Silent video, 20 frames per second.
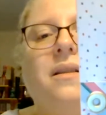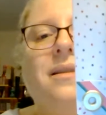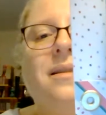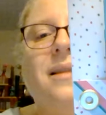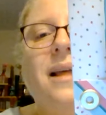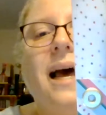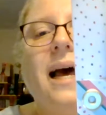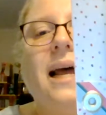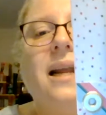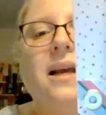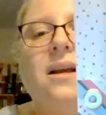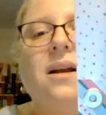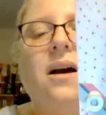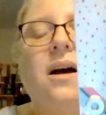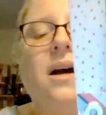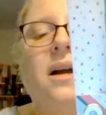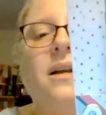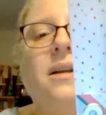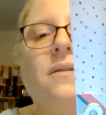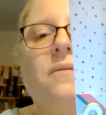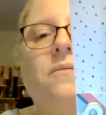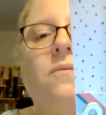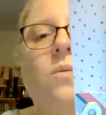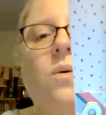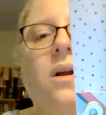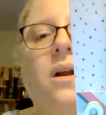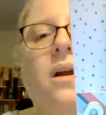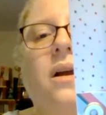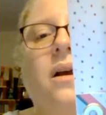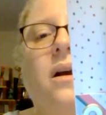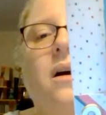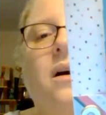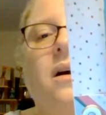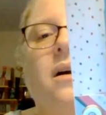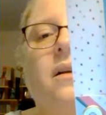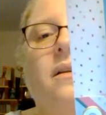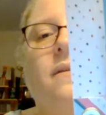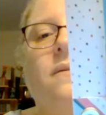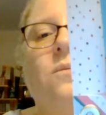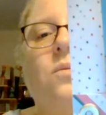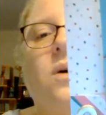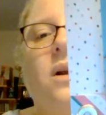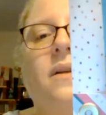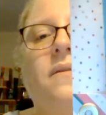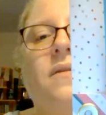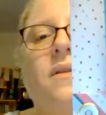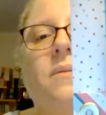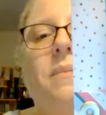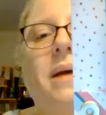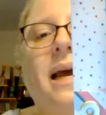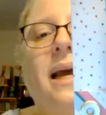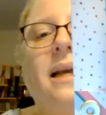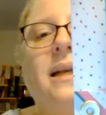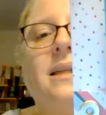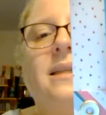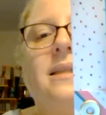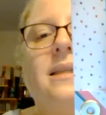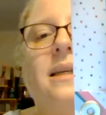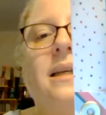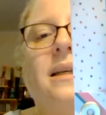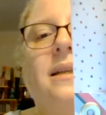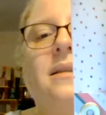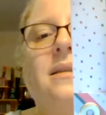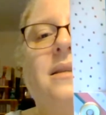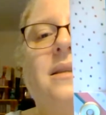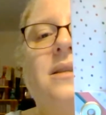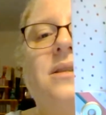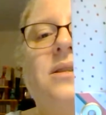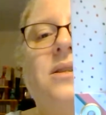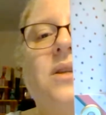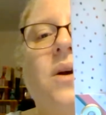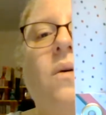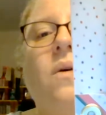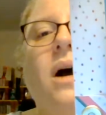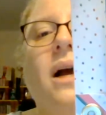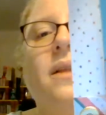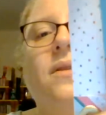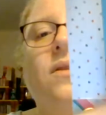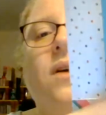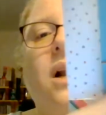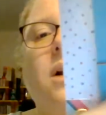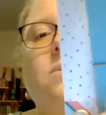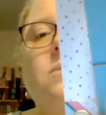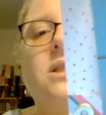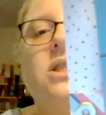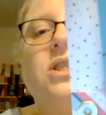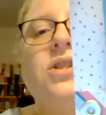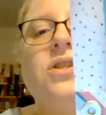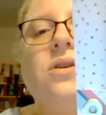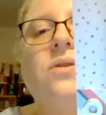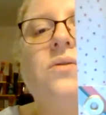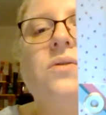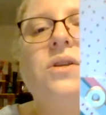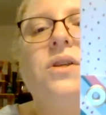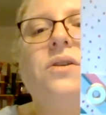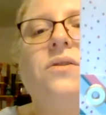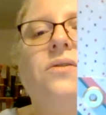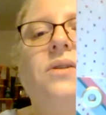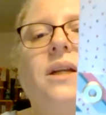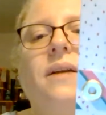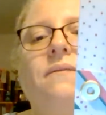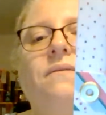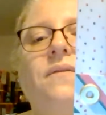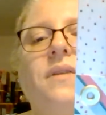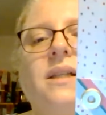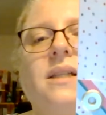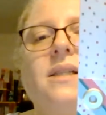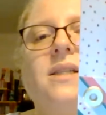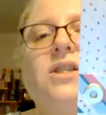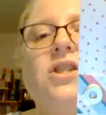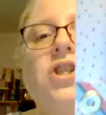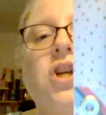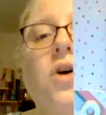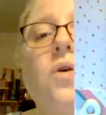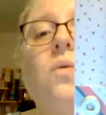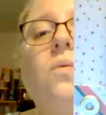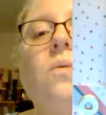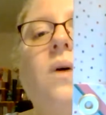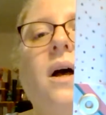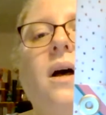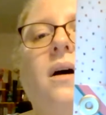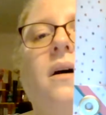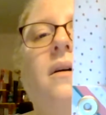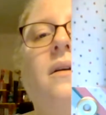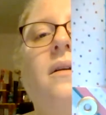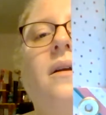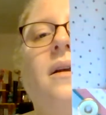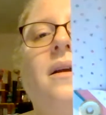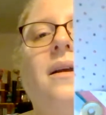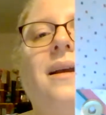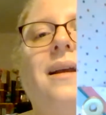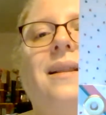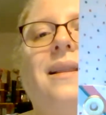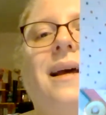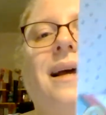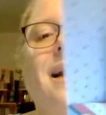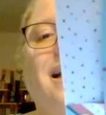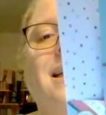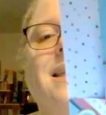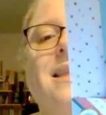that I got in one of the magazines. So I thought it was so cute and it fits so well that I